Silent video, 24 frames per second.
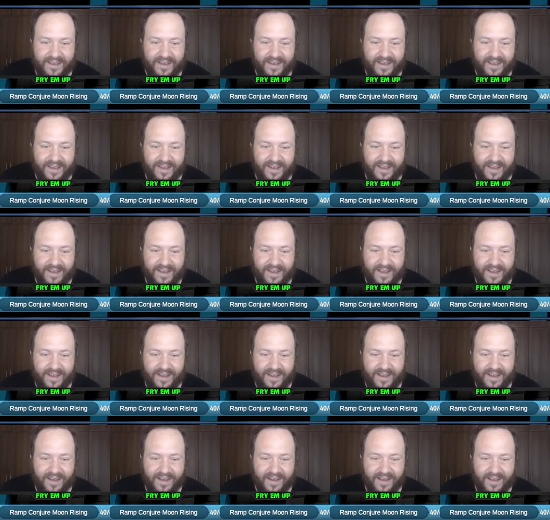
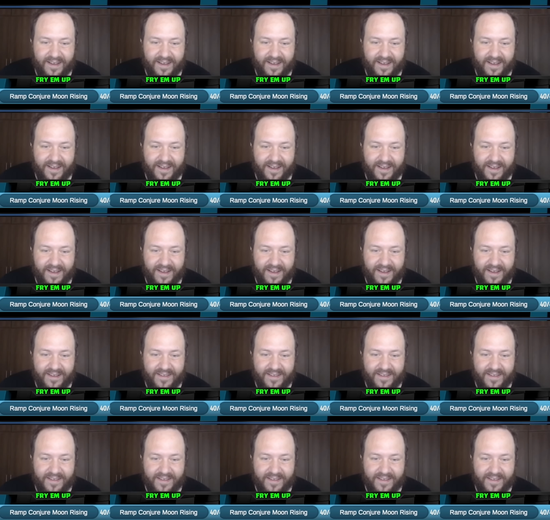Nobody speaks.